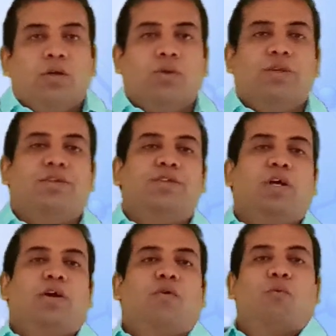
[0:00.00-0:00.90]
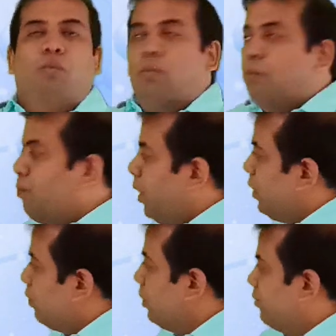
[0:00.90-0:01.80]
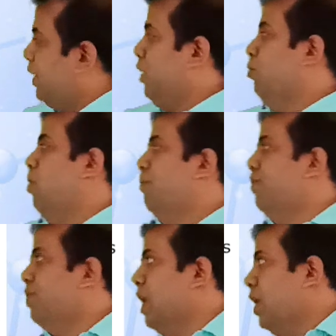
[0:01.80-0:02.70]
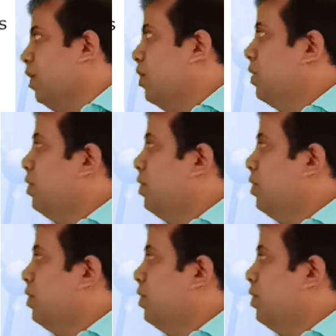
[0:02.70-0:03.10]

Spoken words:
So this is a particular setup of PCR.